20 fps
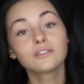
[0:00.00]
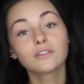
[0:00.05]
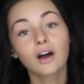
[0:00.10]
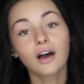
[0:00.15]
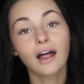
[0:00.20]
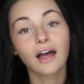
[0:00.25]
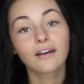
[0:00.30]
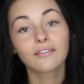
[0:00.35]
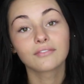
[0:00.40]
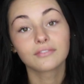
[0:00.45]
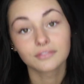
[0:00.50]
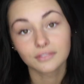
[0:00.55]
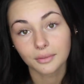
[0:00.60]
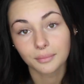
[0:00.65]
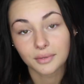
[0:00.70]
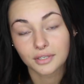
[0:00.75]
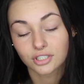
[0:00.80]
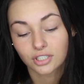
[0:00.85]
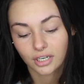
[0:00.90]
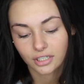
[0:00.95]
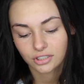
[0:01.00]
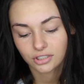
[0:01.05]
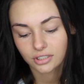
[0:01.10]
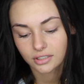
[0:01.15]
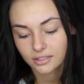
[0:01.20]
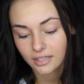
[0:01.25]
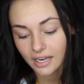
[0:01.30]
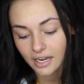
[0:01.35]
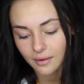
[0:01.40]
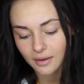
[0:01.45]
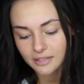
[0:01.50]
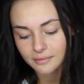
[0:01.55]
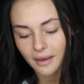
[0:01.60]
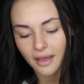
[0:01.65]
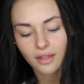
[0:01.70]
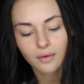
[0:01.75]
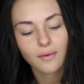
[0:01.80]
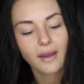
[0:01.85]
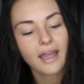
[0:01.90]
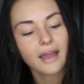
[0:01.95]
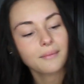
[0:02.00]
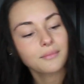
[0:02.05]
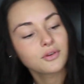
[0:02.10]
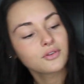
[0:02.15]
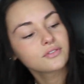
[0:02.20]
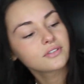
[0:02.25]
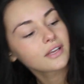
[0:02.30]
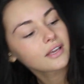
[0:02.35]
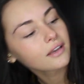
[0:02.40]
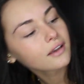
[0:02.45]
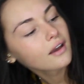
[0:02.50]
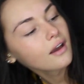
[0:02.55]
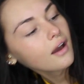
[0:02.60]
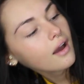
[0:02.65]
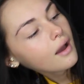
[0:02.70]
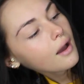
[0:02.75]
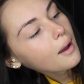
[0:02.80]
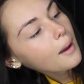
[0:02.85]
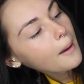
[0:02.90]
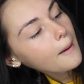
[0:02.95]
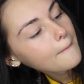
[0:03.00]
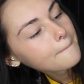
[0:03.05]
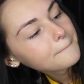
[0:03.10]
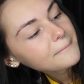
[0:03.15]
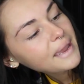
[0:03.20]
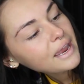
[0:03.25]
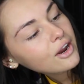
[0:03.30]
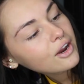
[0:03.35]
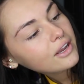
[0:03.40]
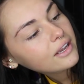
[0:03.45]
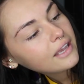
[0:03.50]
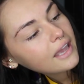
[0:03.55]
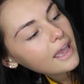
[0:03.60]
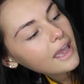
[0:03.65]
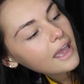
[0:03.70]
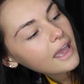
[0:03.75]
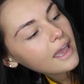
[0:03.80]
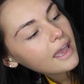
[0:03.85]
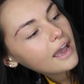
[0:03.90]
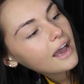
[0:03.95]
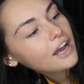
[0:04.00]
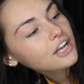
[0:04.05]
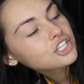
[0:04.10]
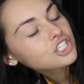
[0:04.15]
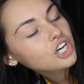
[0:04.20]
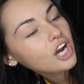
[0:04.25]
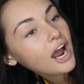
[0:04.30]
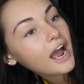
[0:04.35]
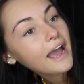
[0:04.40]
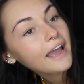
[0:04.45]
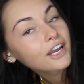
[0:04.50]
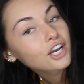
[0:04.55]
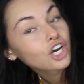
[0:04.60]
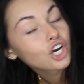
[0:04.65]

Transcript: do not have lip injections. Anyways, by the way, I'm using Mary Kay under eye